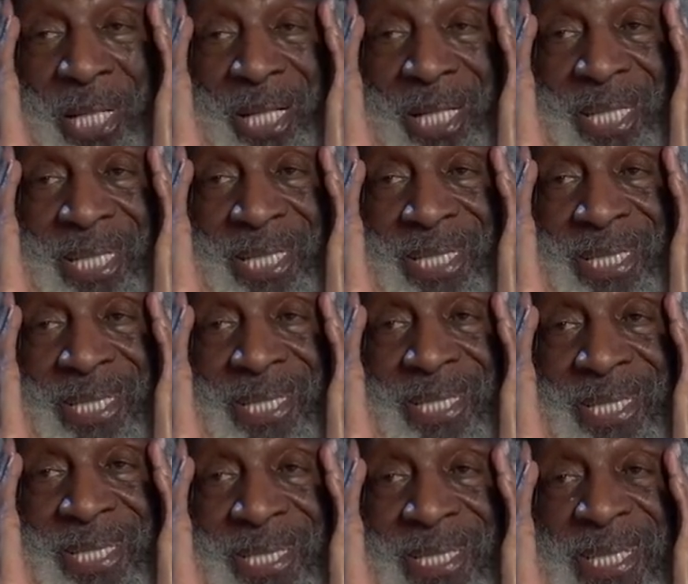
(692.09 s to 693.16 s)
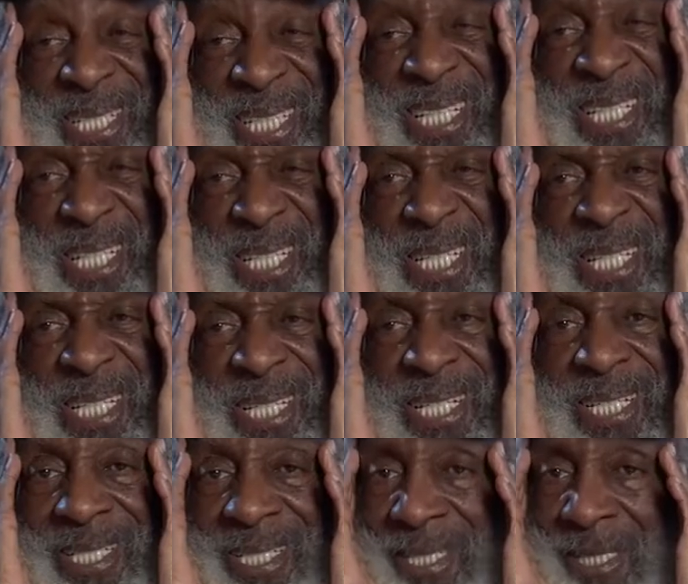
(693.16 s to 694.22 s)
Did he tell you
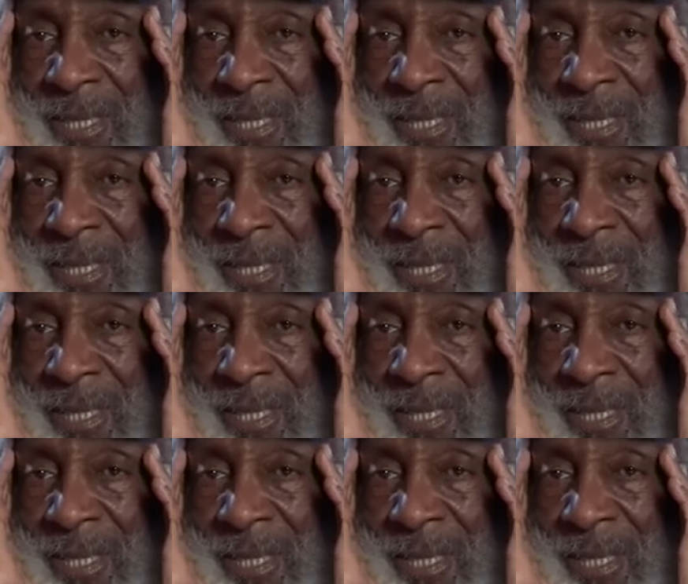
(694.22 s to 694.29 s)
that?